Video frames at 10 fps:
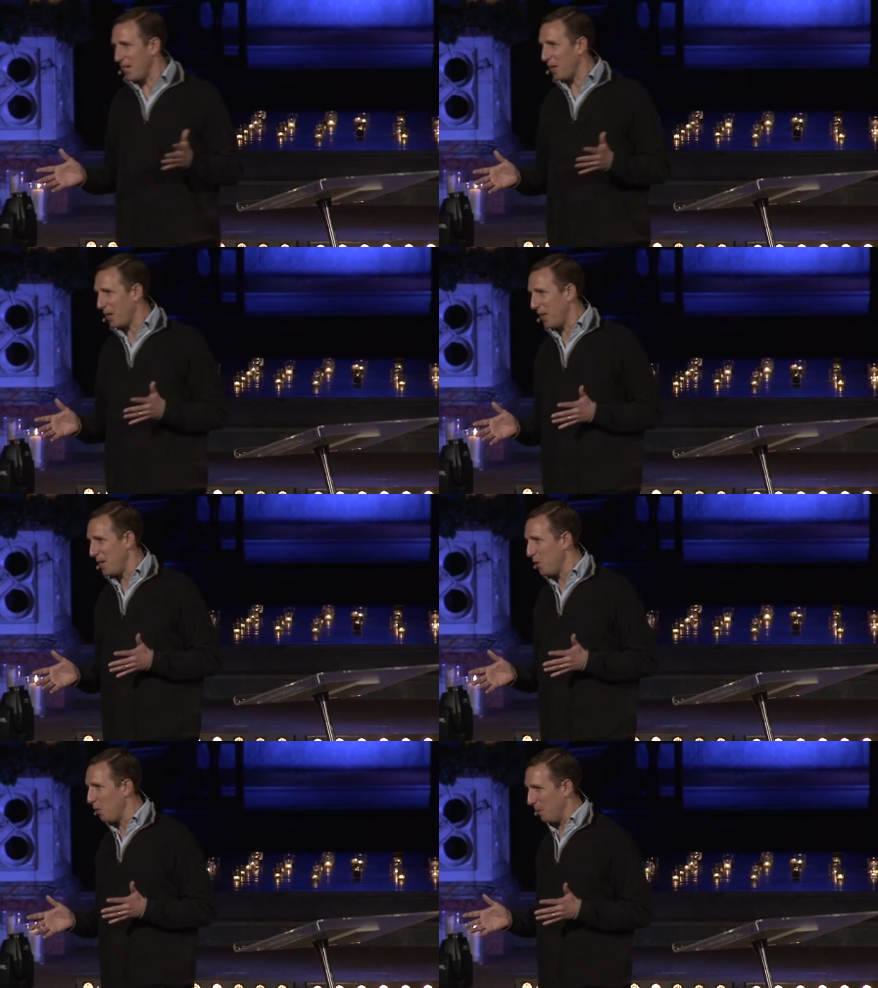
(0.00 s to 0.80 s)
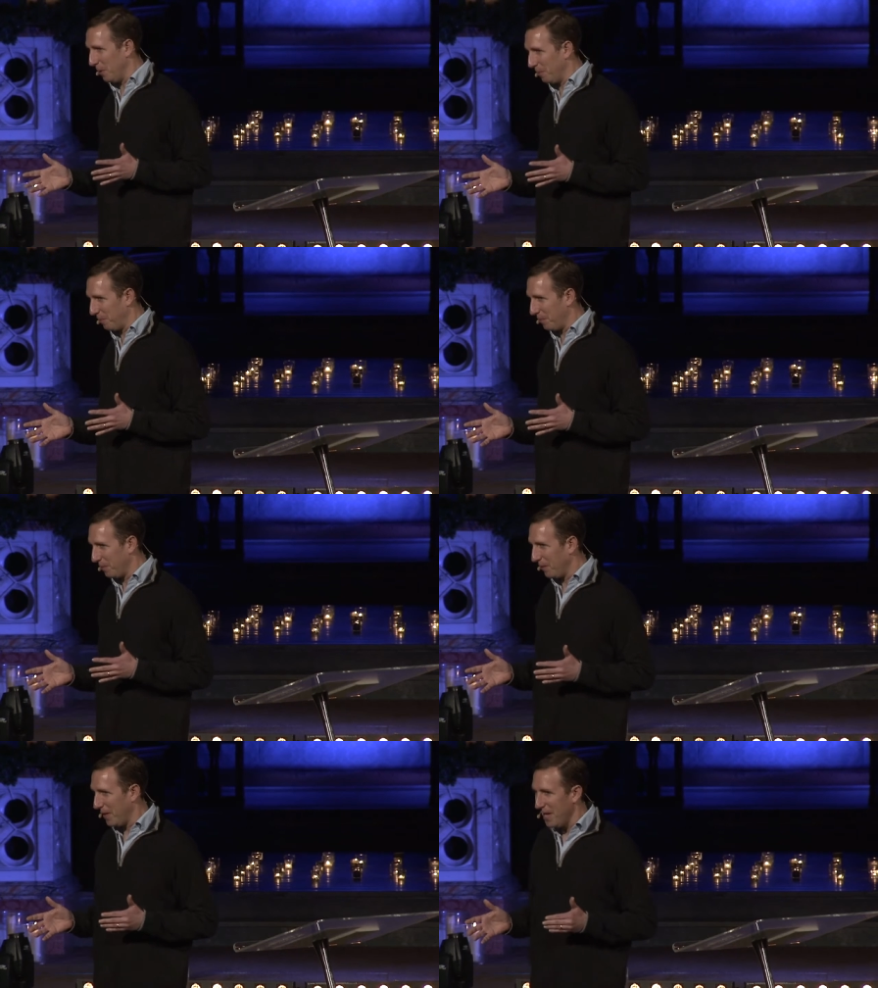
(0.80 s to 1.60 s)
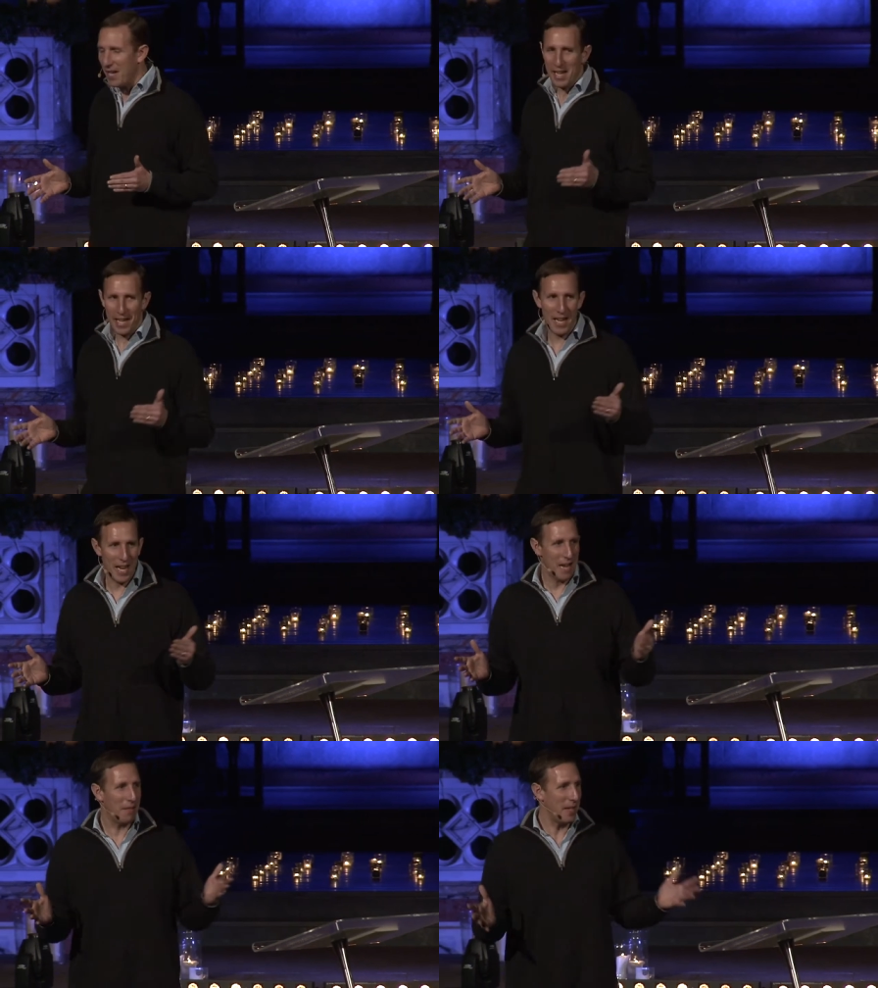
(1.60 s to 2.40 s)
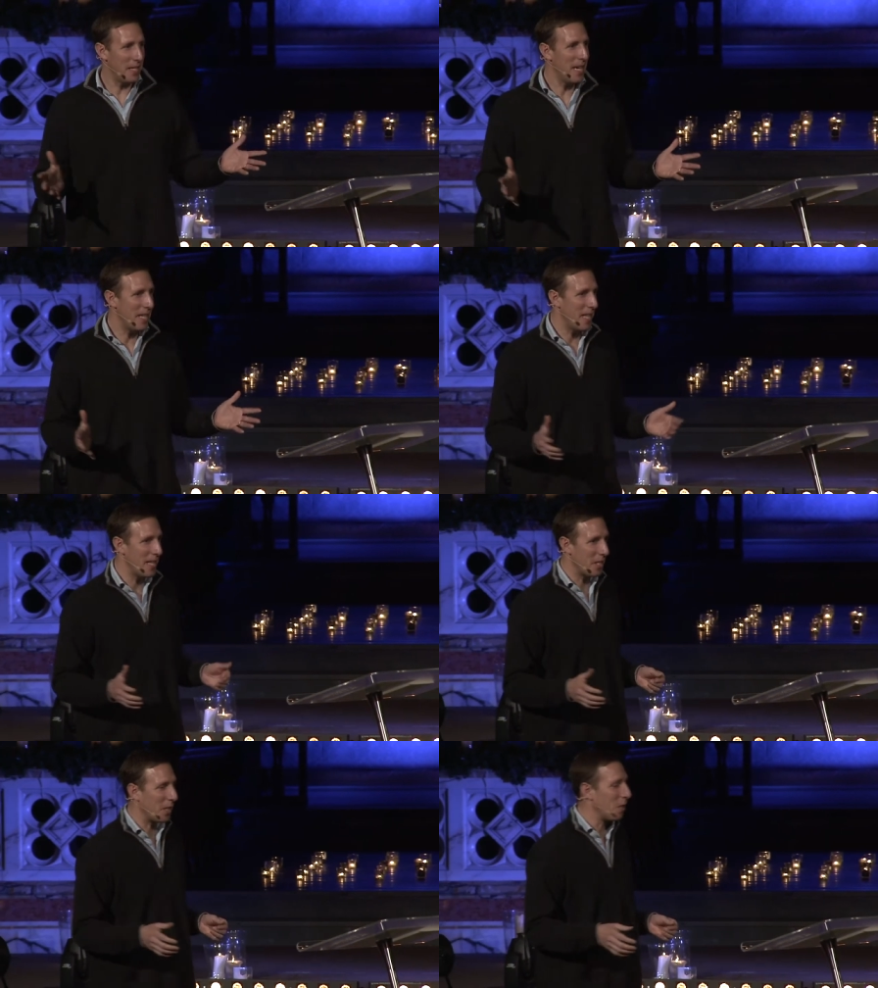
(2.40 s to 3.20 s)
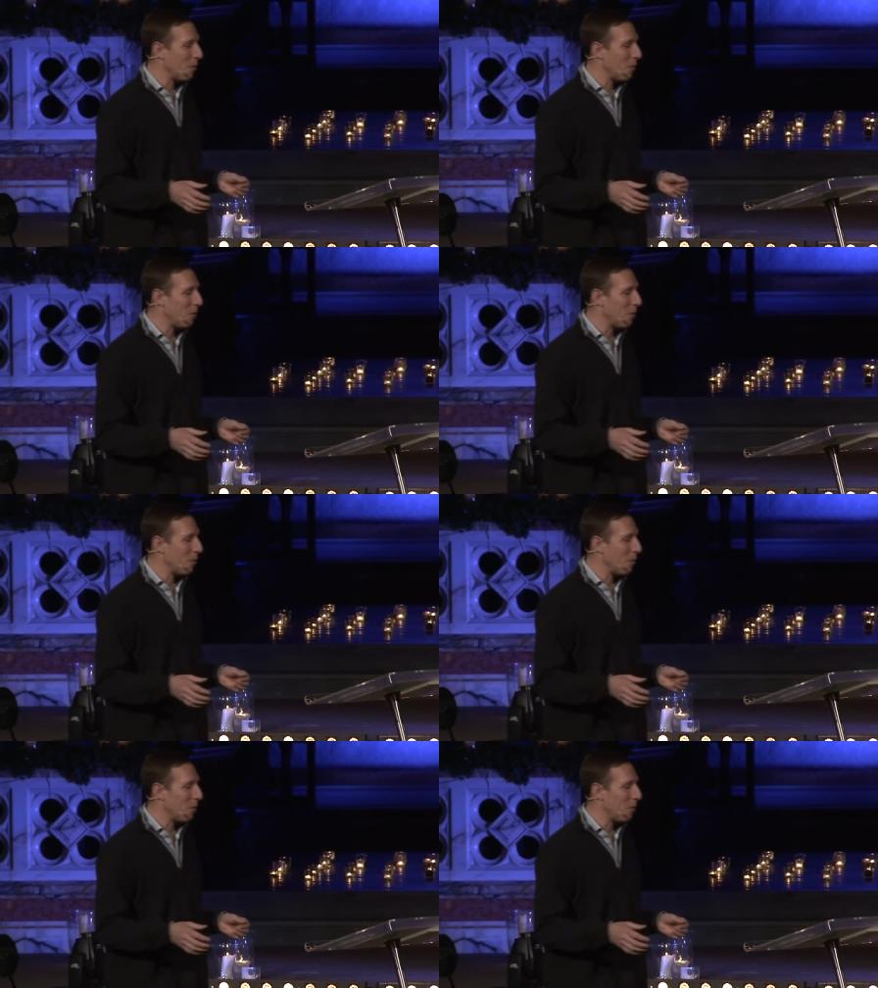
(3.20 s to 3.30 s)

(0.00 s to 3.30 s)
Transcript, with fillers: darker than normal? If it did, then there's a good